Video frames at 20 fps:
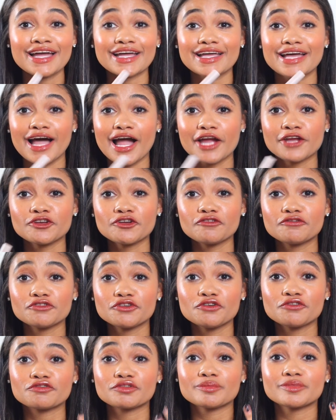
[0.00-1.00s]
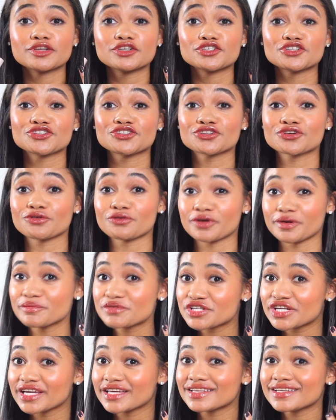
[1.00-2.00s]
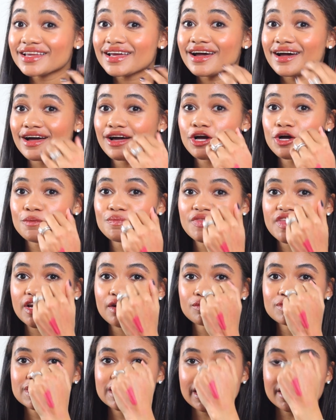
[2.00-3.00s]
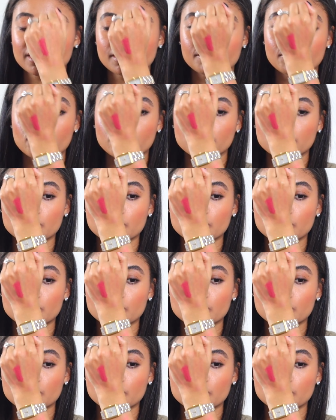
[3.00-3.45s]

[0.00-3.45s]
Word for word: kind of knew from the description um, that I was getting a more